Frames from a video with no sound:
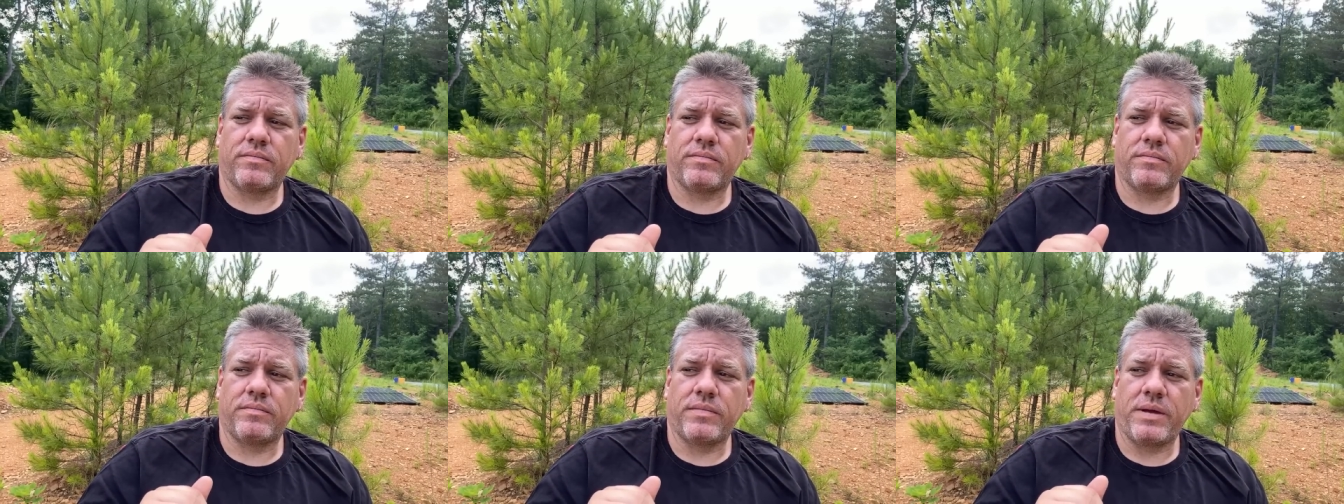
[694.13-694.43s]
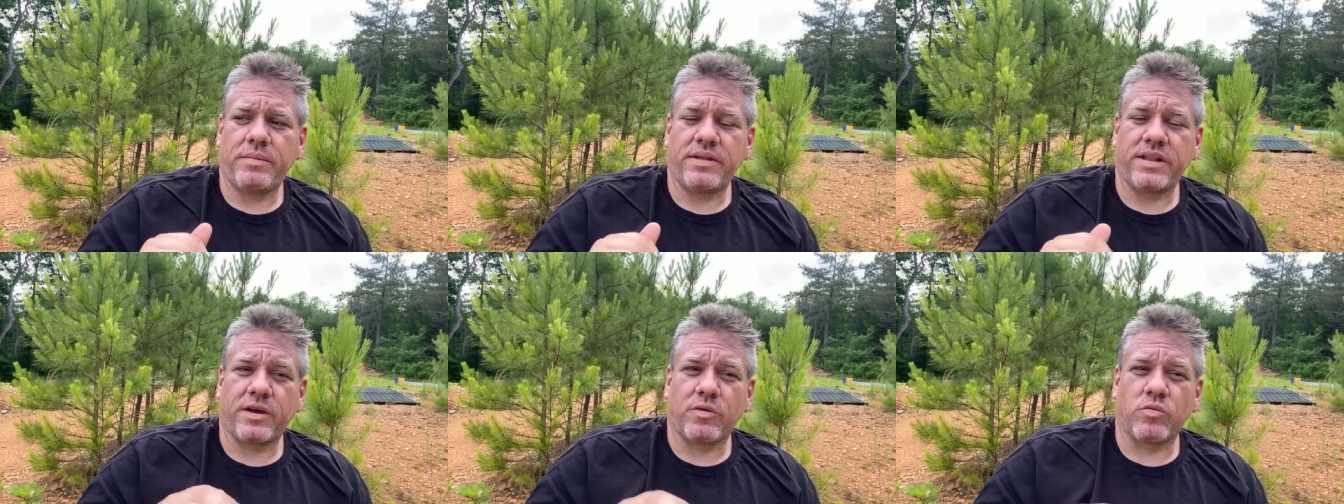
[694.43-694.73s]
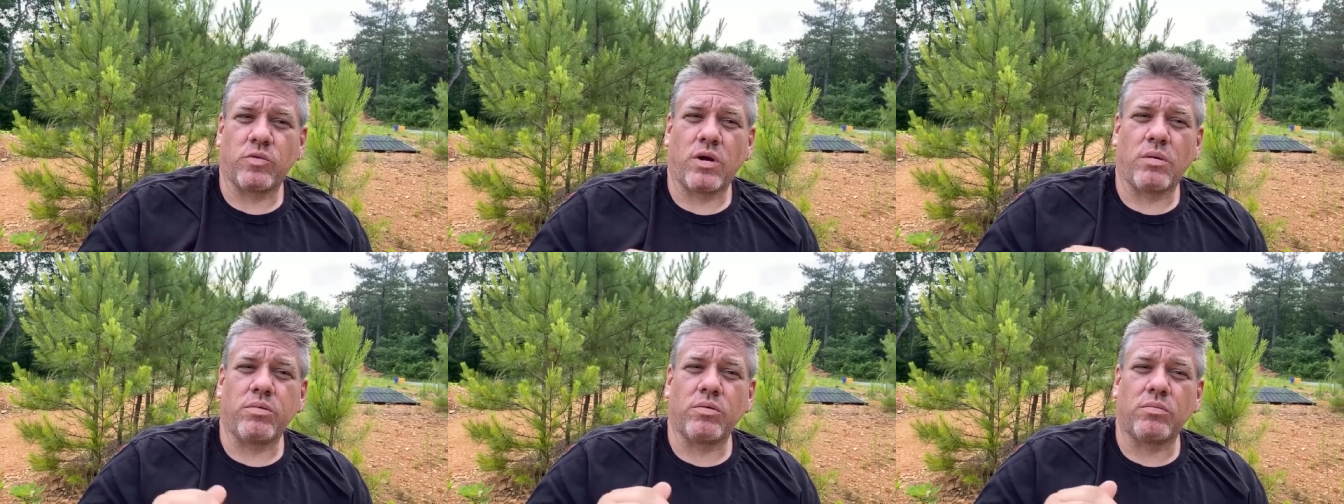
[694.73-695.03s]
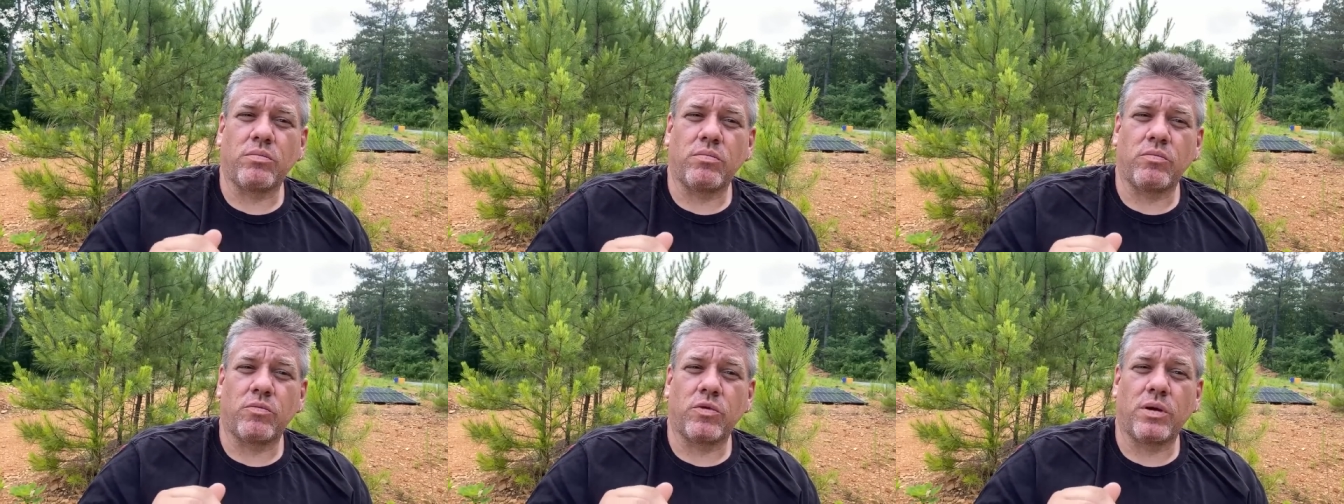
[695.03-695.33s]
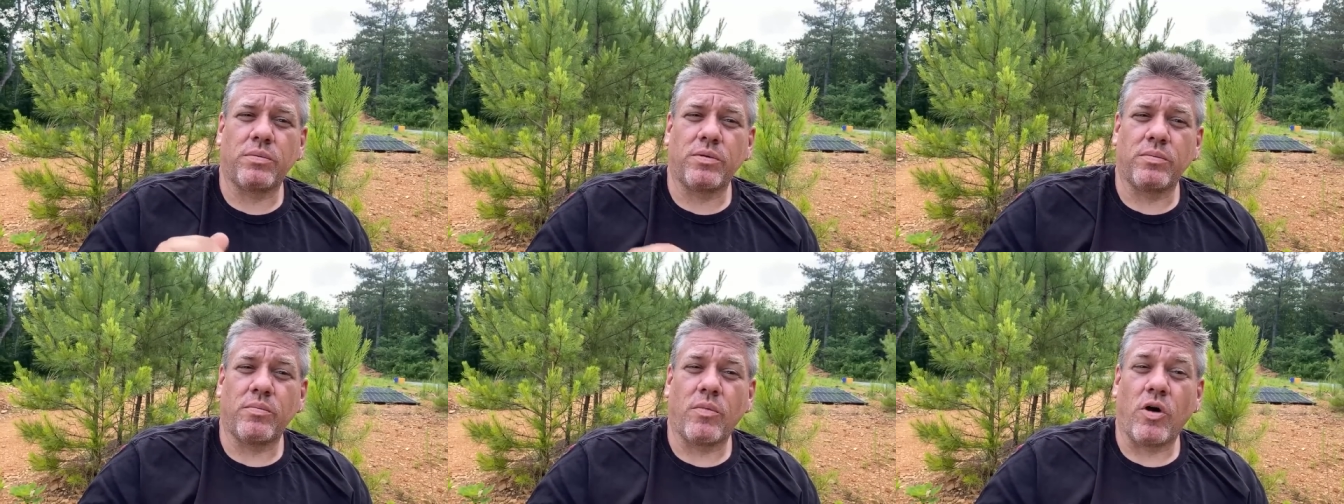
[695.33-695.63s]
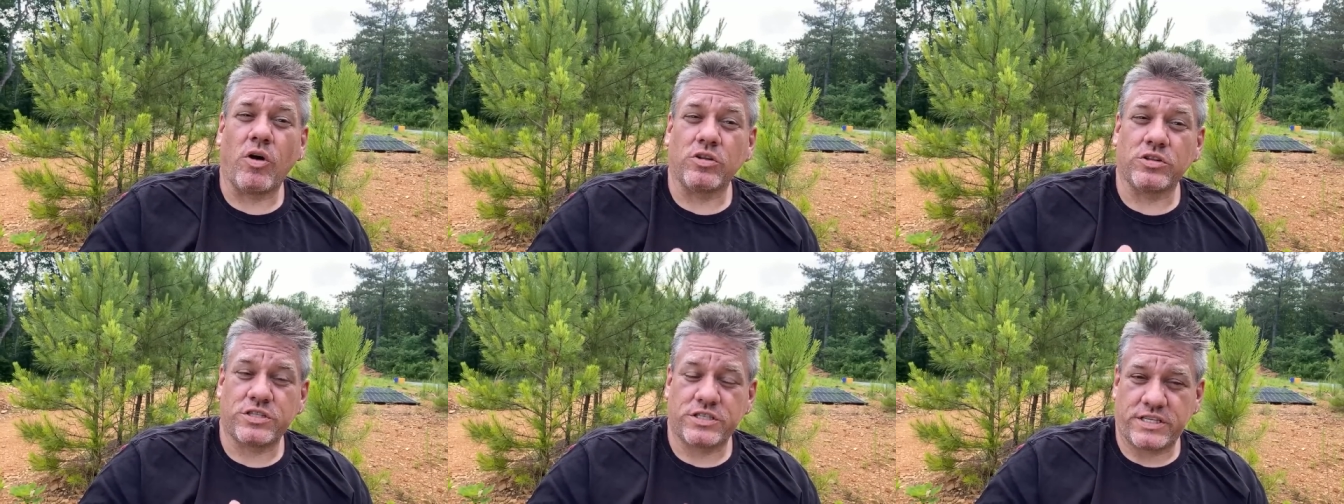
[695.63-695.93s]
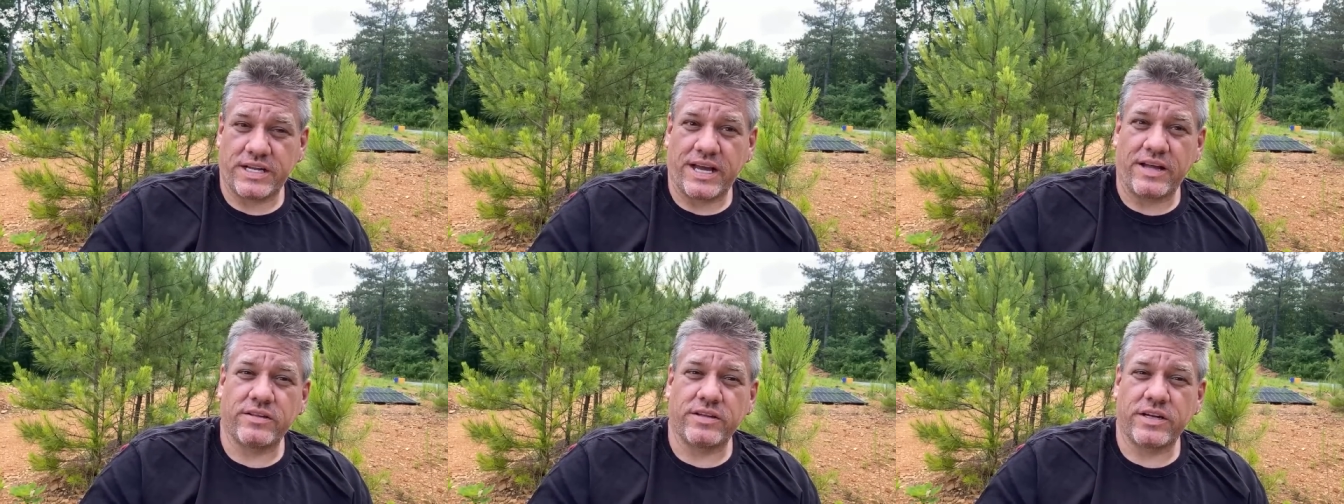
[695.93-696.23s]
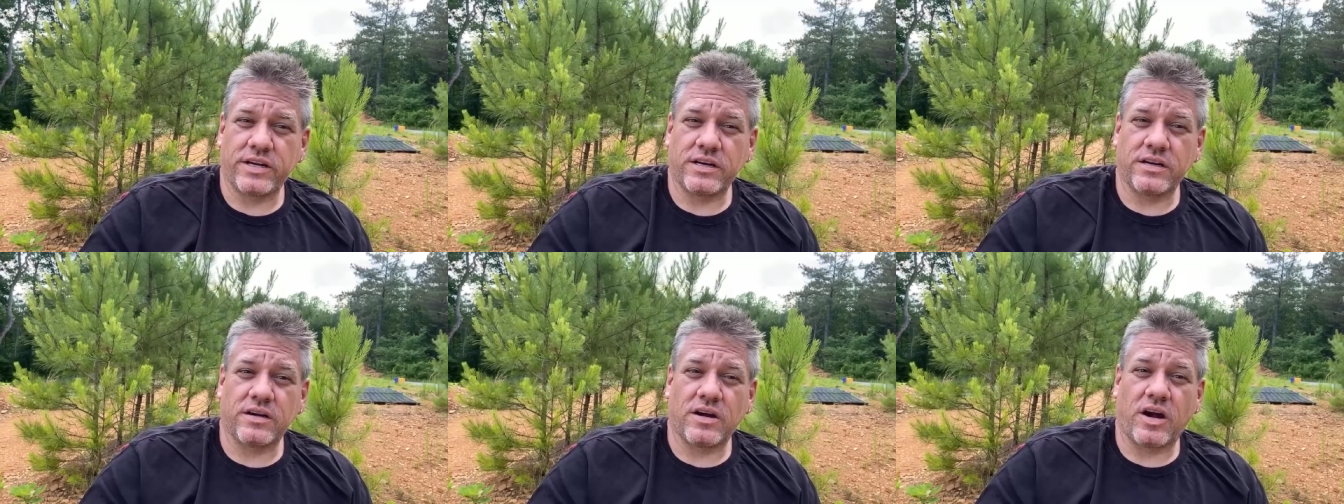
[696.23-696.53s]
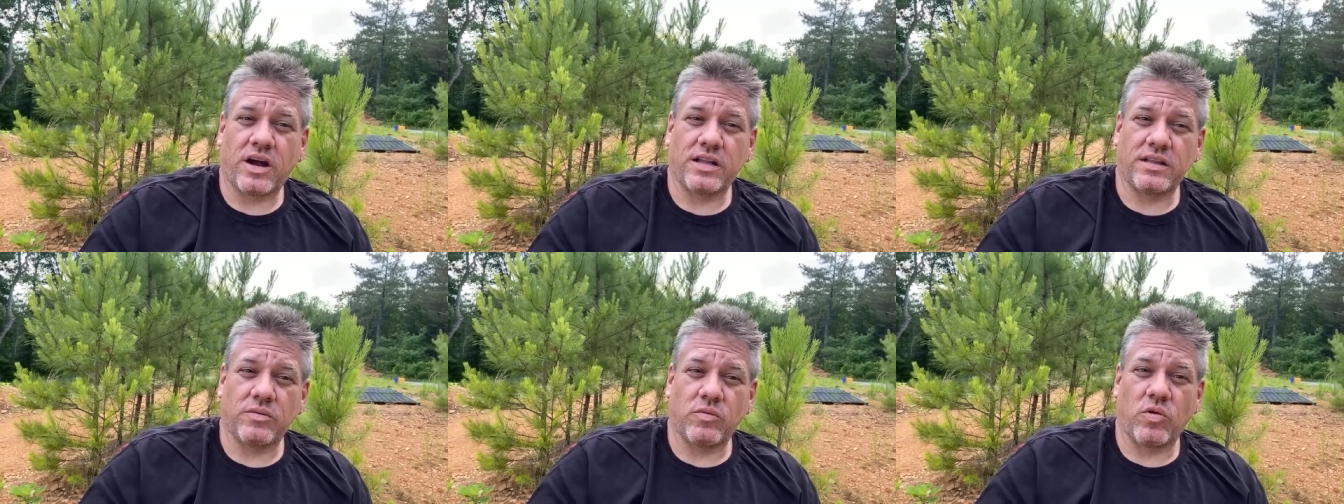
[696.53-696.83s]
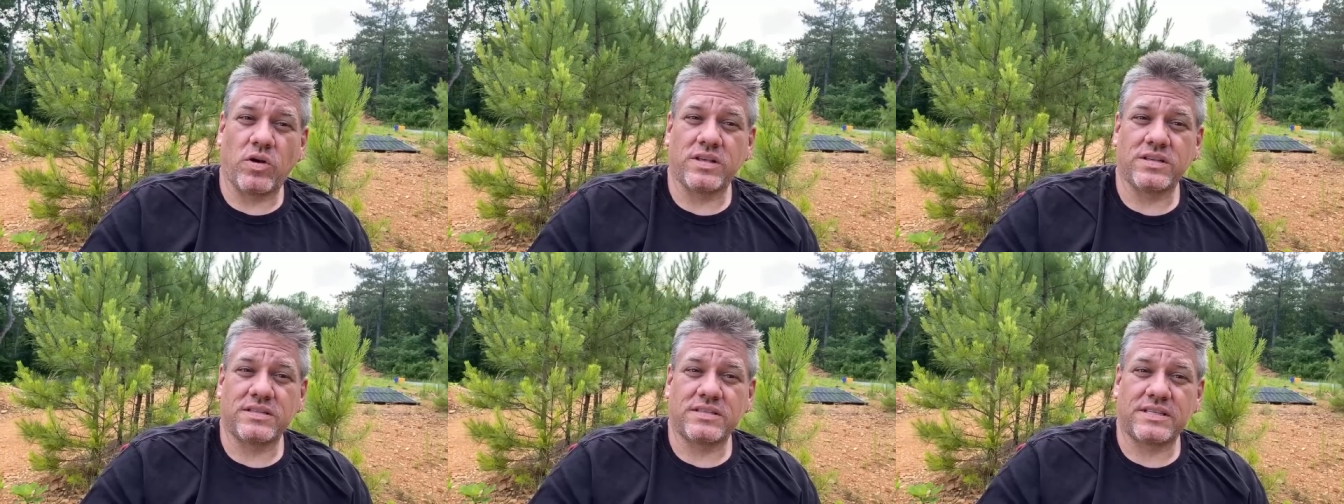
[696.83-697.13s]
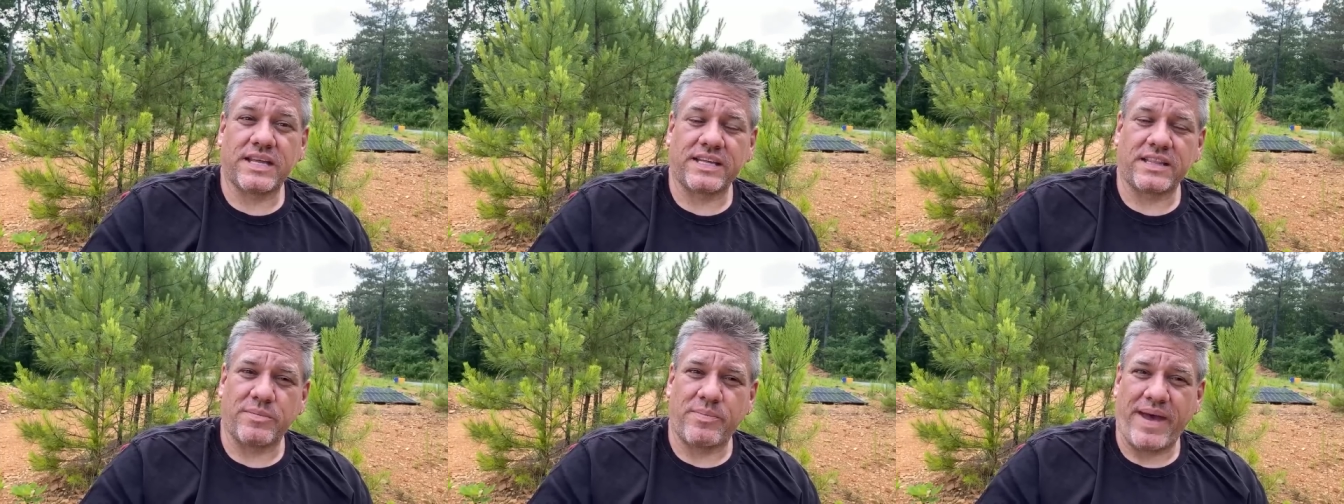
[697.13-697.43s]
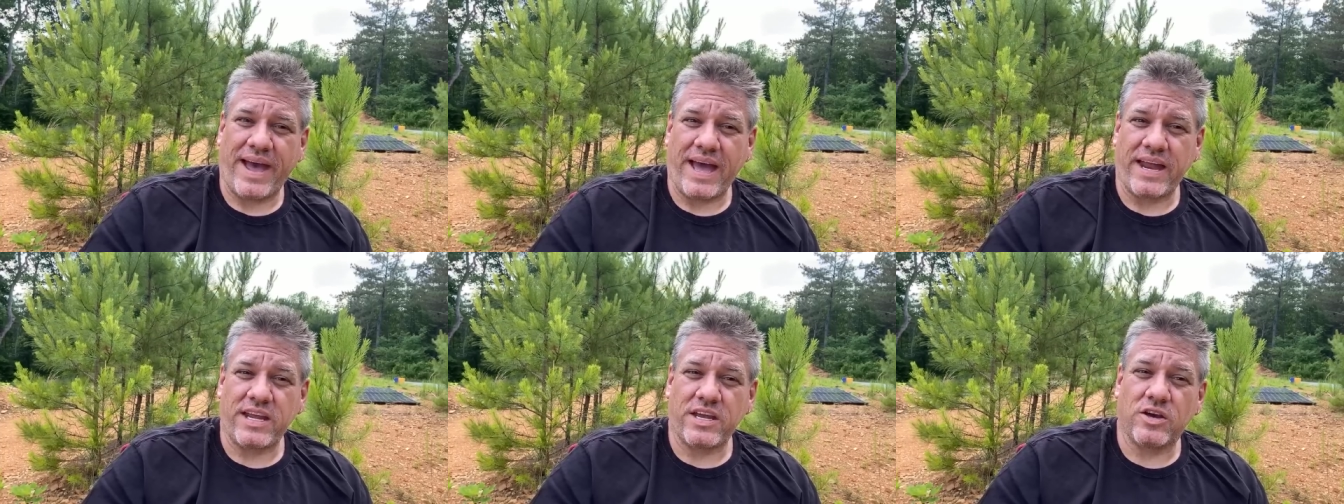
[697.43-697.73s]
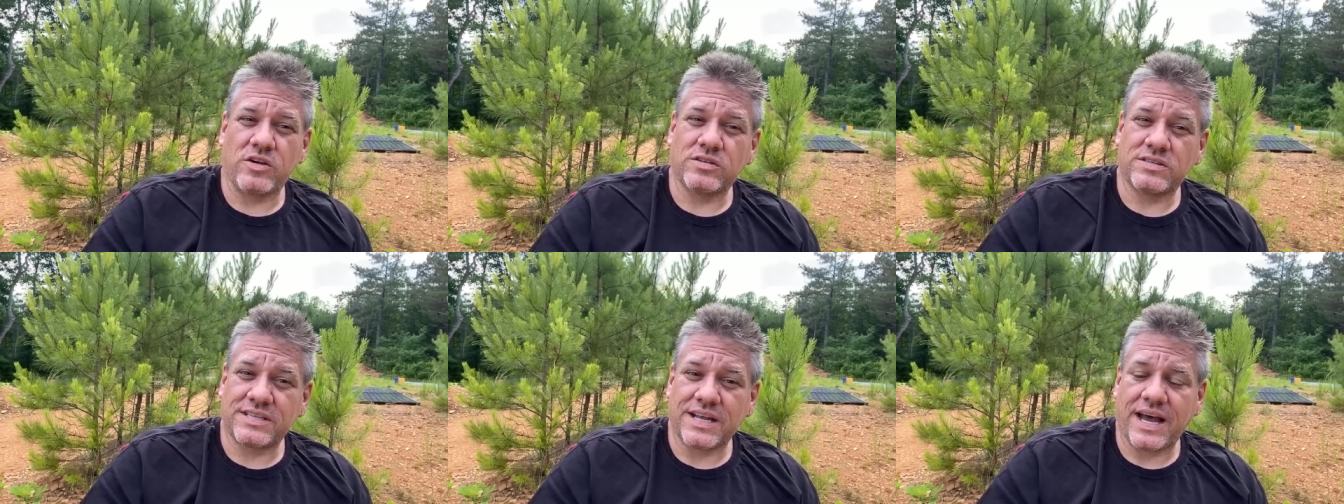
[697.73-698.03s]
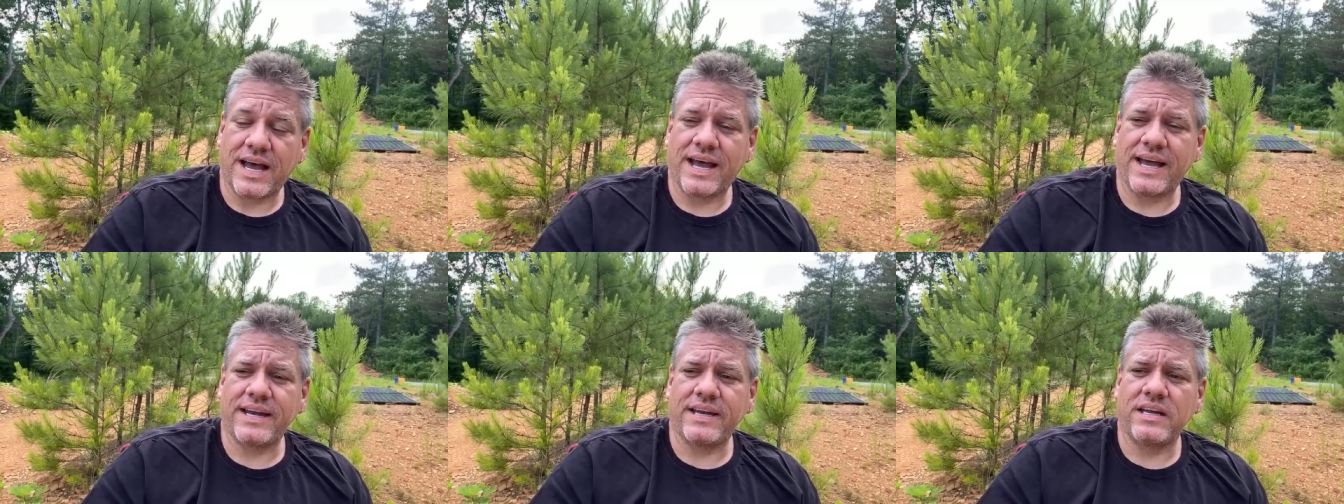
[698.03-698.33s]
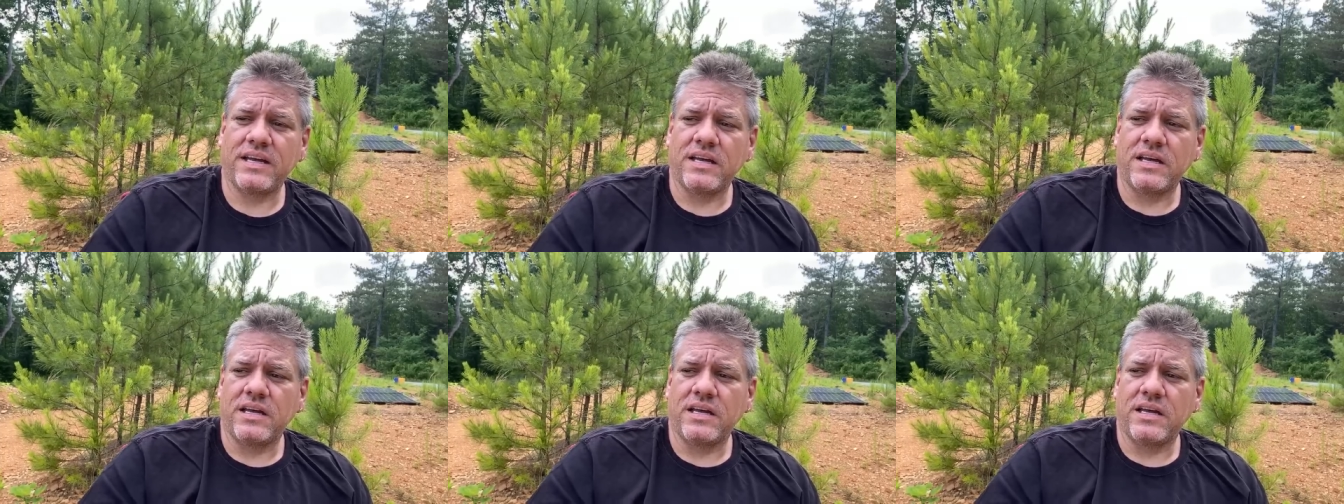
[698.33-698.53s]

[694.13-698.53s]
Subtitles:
maybe like rubber mulch down there on the ones like the patio side,